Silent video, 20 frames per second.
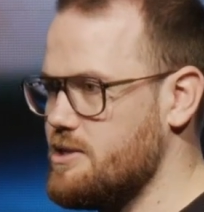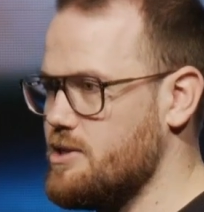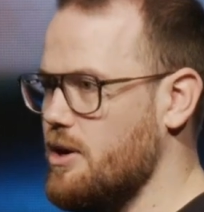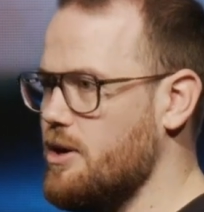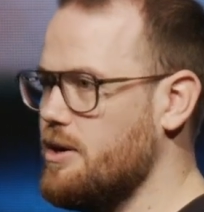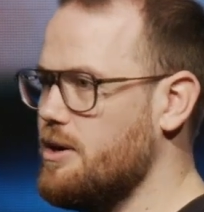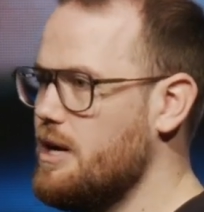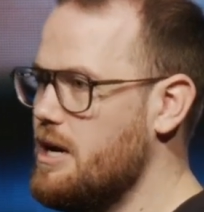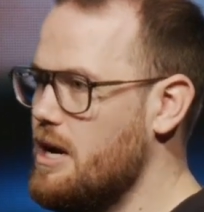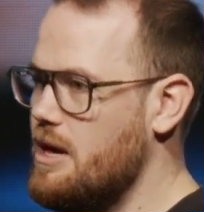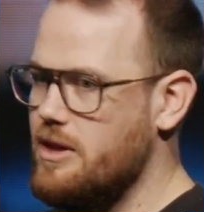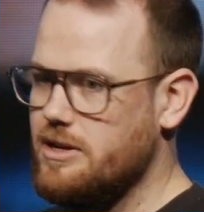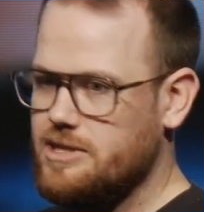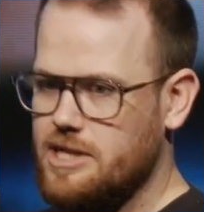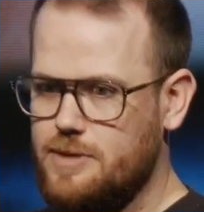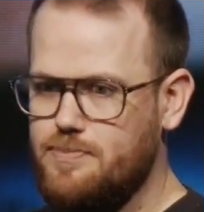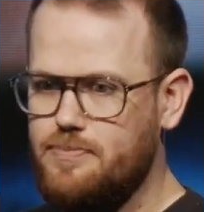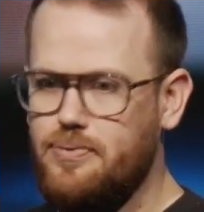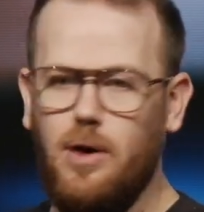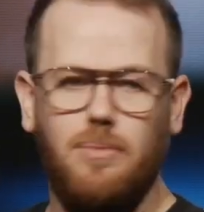so there's
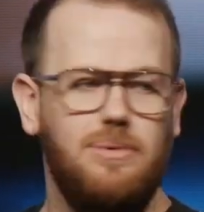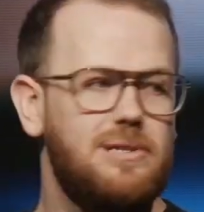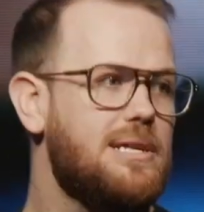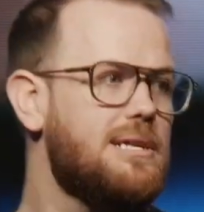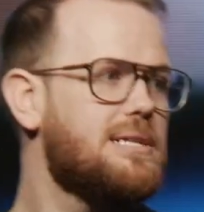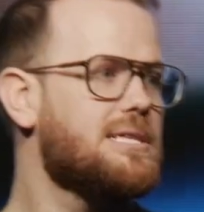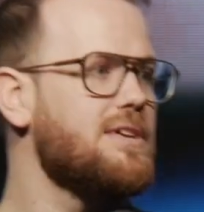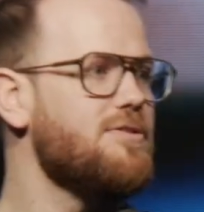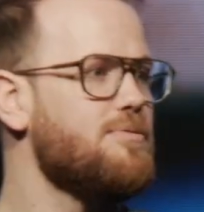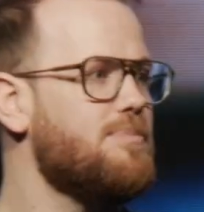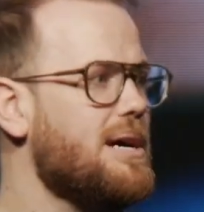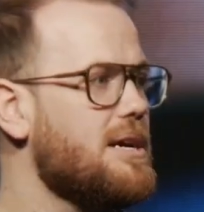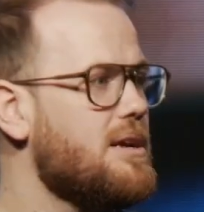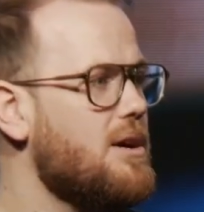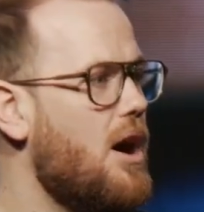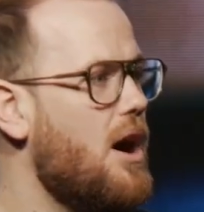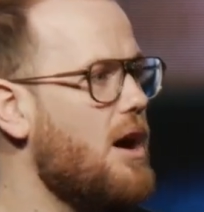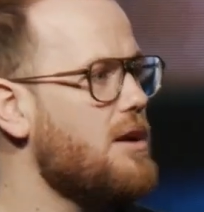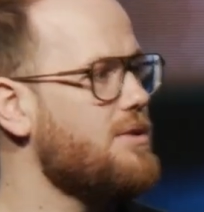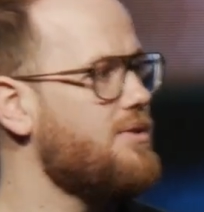this promise that is given by
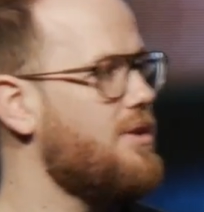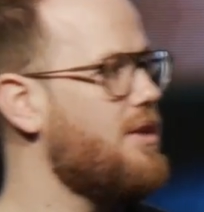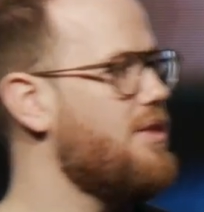God. And